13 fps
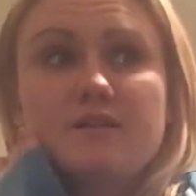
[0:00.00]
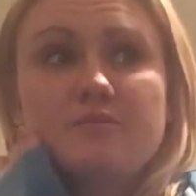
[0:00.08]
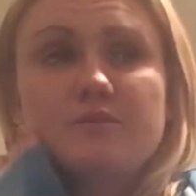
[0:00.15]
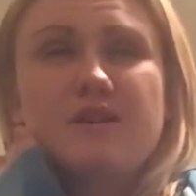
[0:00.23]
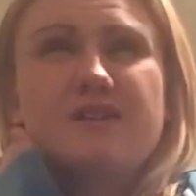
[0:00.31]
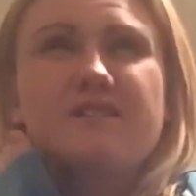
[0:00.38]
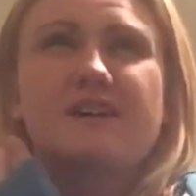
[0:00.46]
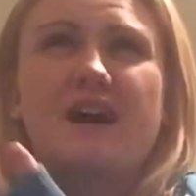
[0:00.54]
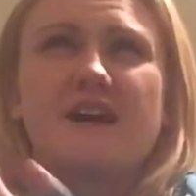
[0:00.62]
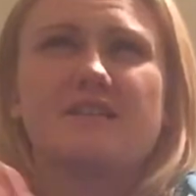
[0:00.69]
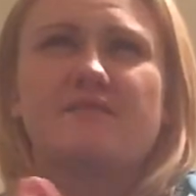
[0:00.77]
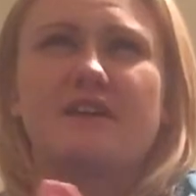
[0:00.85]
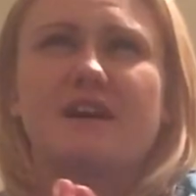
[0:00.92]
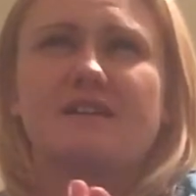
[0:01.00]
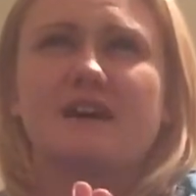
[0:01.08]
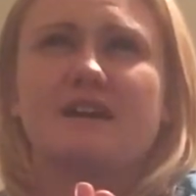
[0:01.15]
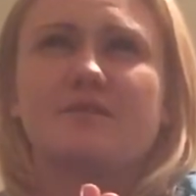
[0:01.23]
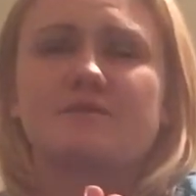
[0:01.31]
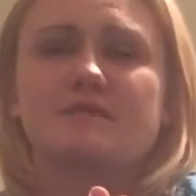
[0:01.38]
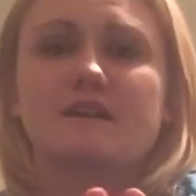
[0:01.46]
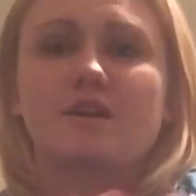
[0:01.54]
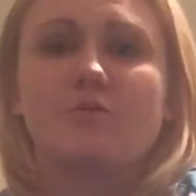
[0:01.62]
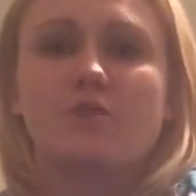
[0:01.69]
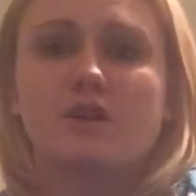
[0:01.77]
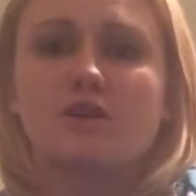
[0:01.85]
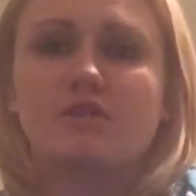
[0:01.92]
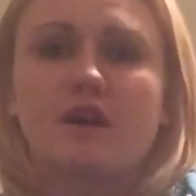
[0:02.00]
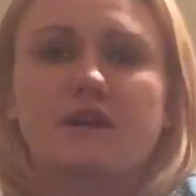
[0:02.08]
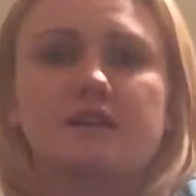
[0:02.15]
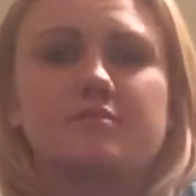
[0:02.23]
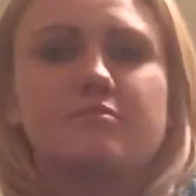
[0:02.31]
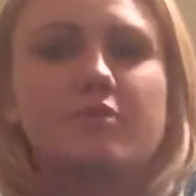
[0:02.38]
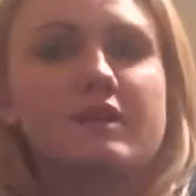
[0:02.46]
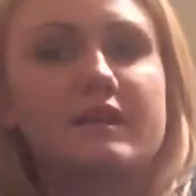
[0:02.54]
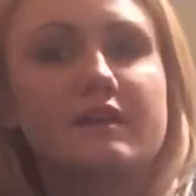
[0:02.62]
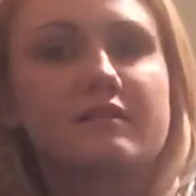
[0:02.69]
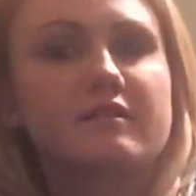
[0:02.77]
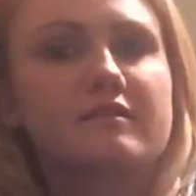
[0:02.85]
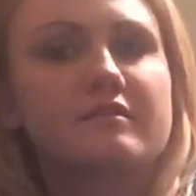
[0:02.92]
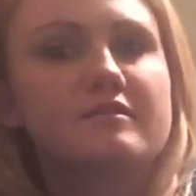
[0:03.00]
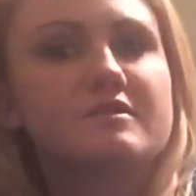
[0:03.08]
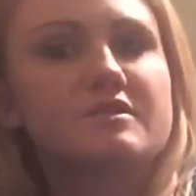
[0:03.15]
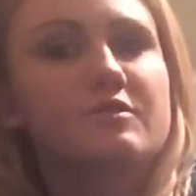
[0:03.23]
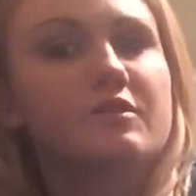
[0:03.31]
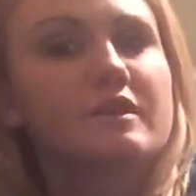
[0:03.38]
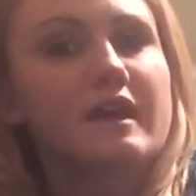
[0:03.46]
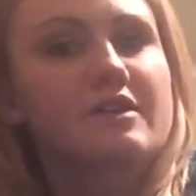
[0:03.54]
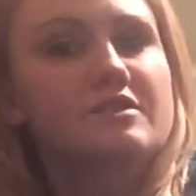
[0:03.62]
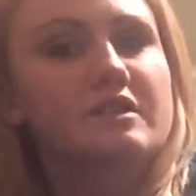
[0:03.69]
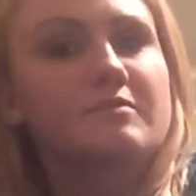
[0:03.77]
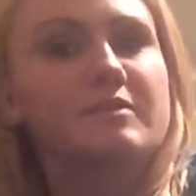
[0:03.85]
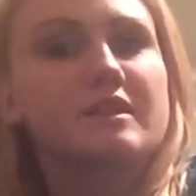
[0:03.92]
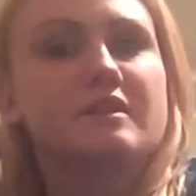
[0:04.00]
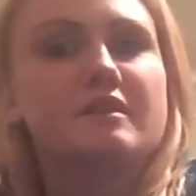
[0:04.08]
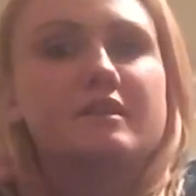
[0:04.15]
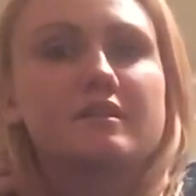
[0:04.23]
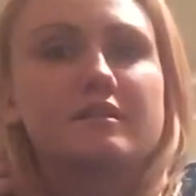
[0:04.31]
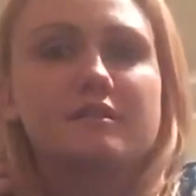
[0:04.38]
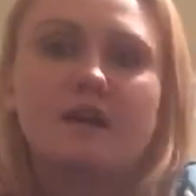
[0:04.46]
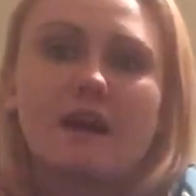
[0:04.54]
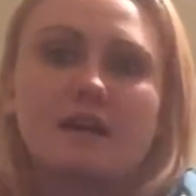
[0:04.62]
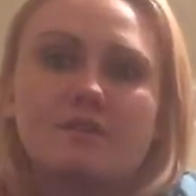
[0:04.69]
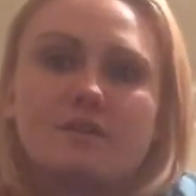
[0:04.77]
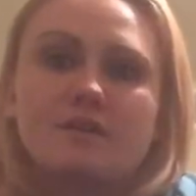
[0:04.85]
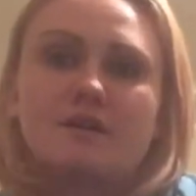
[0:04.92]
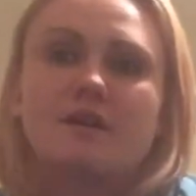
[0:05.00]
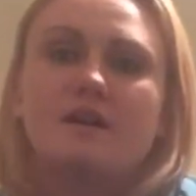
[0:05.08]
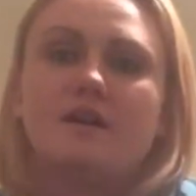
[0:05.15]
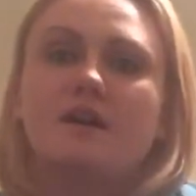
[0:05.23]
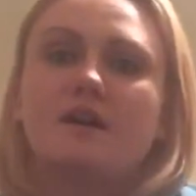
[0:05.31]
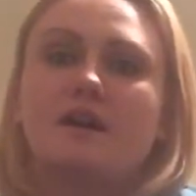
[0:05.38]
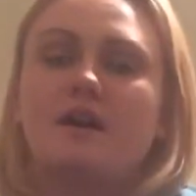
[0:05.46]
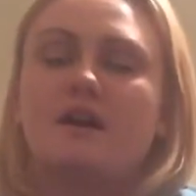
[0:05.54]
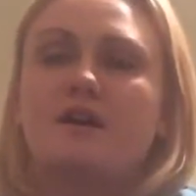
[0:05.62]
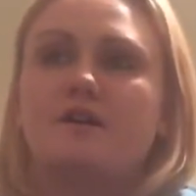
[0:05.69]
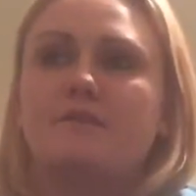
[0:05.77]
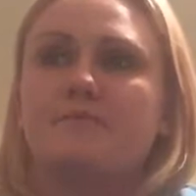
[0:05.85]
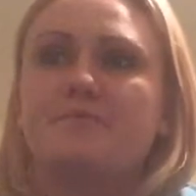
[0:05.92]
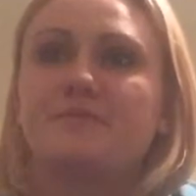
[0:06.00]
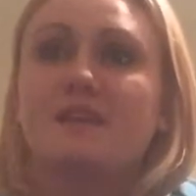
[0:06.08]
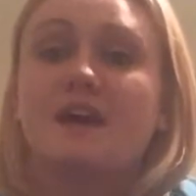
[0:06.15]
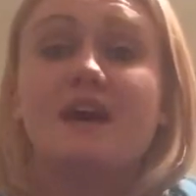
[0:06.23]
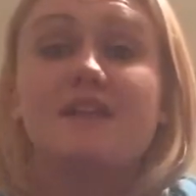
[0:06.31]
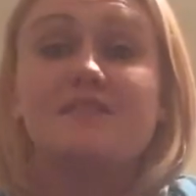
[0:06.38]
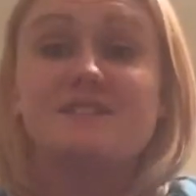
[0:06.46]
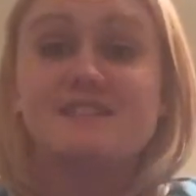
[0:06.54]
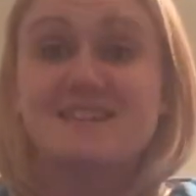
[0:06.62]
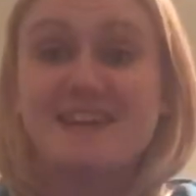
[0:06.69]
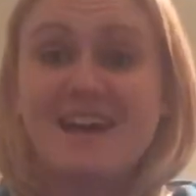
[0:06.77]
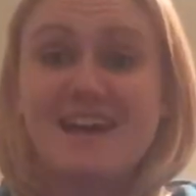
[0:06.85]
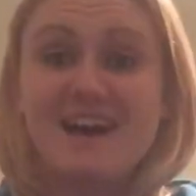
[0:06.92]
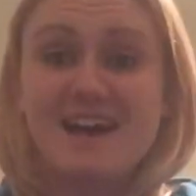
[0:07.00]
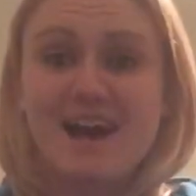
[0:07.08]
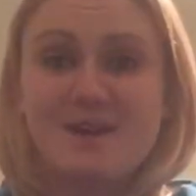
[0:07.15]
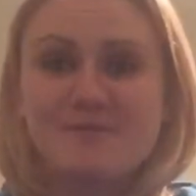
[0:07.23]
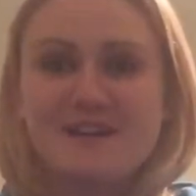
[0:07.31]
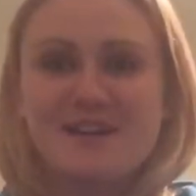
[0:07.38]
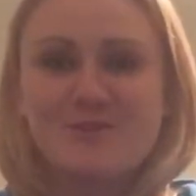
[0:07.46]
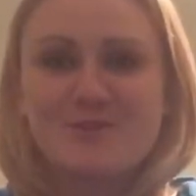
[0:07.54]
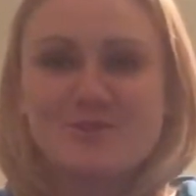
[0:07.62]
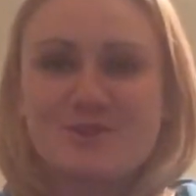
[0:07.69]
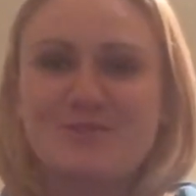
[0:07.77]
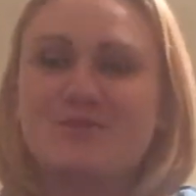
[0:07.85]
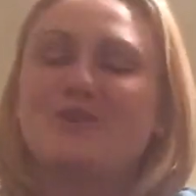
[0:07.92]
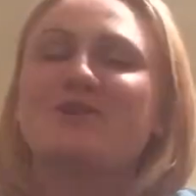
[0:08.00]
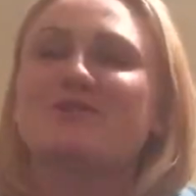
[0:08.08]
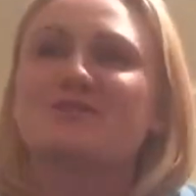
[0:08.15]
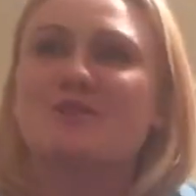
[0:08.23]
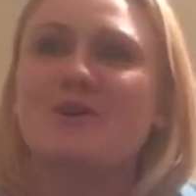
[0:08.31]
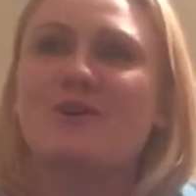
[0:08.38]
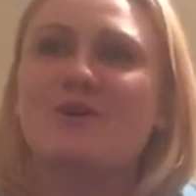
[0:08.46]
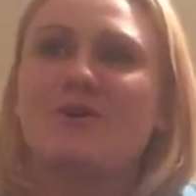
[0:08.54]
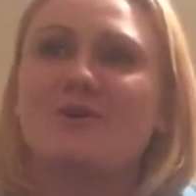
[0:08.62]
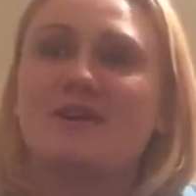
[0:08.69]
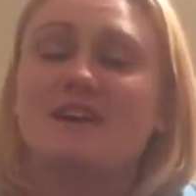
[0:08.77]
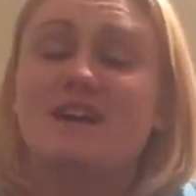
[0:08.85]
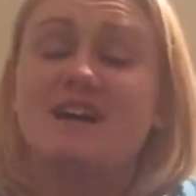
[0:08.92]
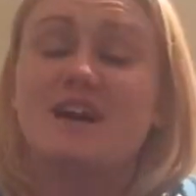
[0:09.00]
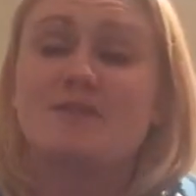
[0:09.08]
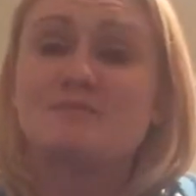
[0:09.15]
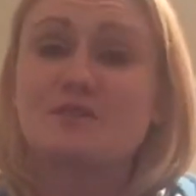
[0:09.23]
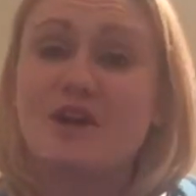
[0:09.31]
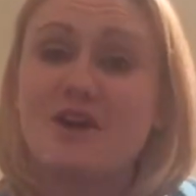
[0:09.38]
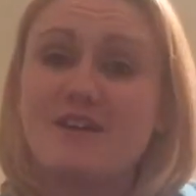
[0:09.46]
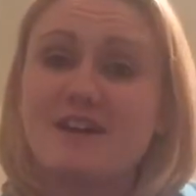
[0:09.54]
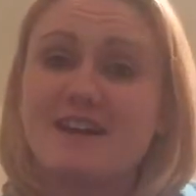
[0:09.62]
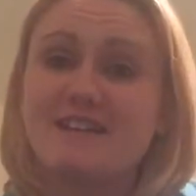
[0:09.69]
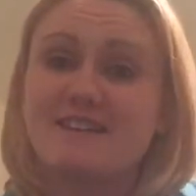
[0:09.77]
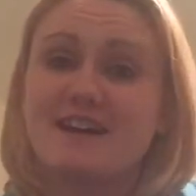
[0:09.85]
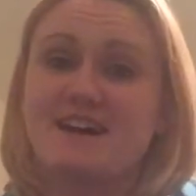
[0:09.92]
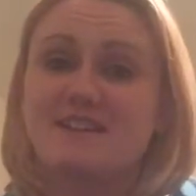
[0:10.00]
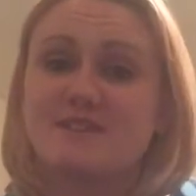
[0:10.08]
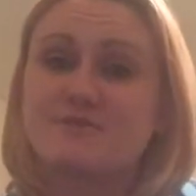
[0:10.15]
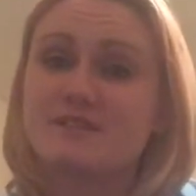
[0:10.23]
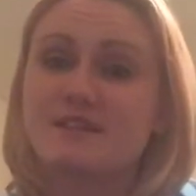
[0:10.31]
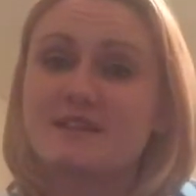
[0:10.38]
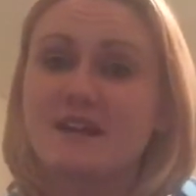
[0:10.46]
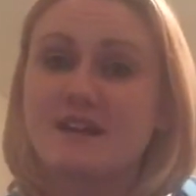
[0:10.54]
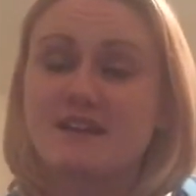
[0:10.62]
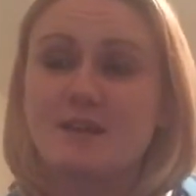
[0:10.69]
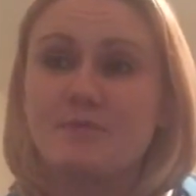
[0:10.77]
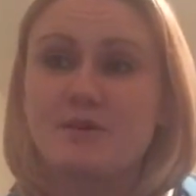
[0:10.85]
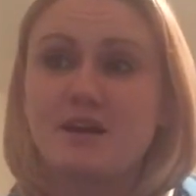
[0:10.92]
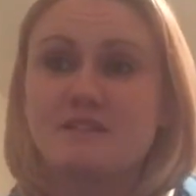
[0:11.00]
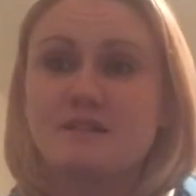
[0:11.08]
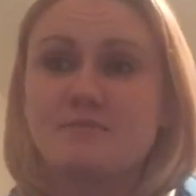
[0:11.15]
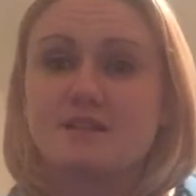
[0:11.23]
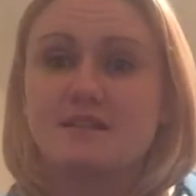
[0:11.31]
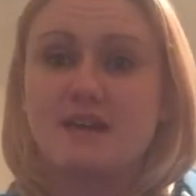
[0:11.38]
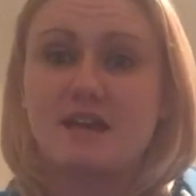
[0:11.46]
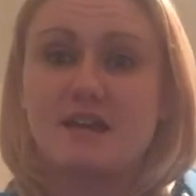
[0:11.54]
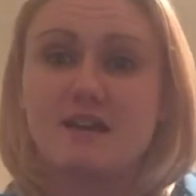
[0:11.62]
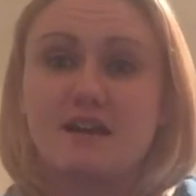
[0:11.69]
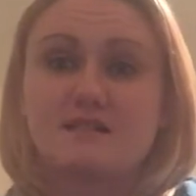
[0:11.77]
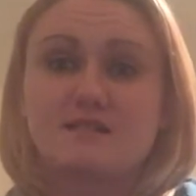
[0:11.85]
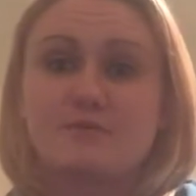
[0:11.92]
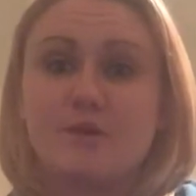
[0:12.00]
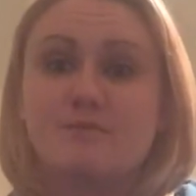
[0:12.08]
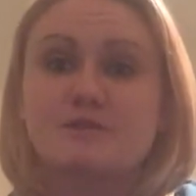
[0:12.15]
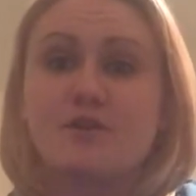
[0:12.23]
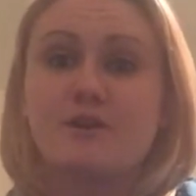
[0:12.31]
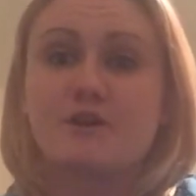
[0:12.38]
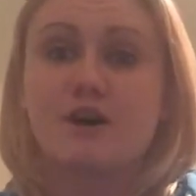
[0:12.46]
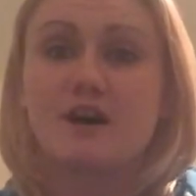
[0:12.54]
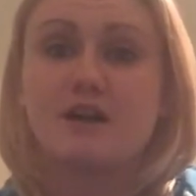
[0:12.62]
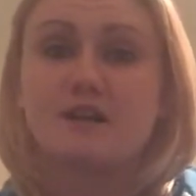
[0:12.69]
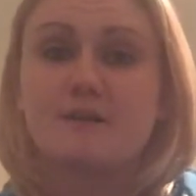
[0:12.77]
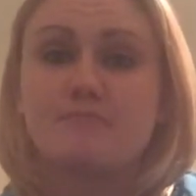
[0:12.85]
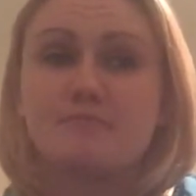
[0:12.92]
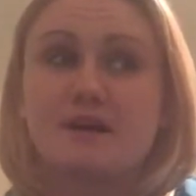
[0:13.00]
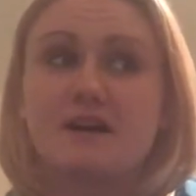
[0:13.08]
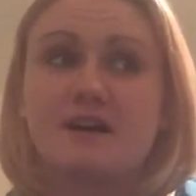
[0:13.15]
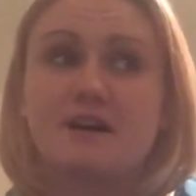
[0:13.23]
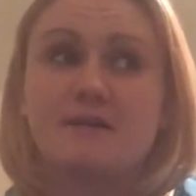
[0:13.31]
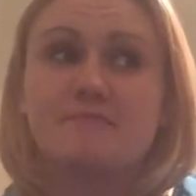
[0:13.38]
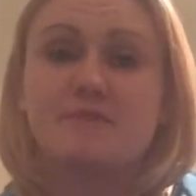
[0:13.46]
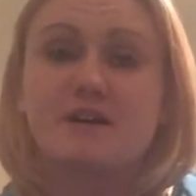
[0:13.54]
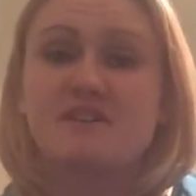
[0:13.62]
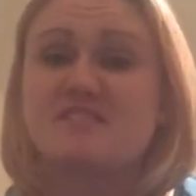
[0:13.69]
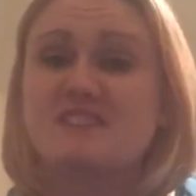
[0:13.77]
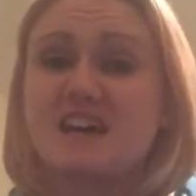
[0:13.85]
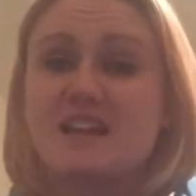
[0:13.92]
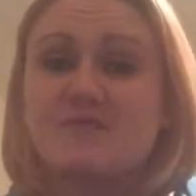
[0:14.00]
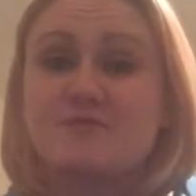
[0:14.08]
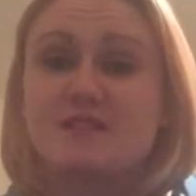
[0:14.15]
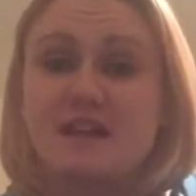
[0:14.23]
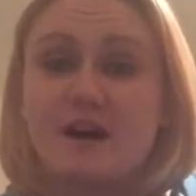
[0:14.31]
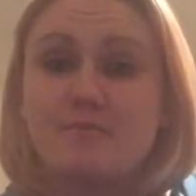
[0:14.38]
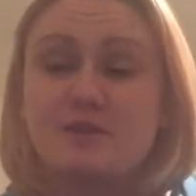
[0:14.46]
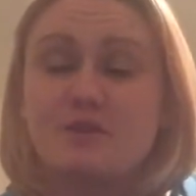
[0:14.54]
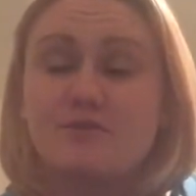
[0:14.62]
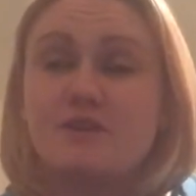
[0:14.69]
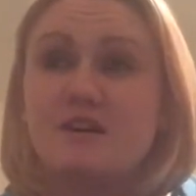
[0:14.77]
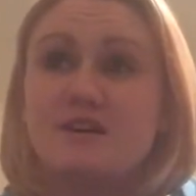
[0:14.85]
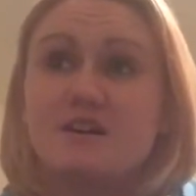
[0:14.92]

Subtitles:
Well, kind of that night. It was like at 1 o'clock in the morning, so it would actually be the 9th. And then today I had my egg retrieval, so I'm sorry that I didn't really keep you guys up to date as to what was going on, but I'll just kind of recap you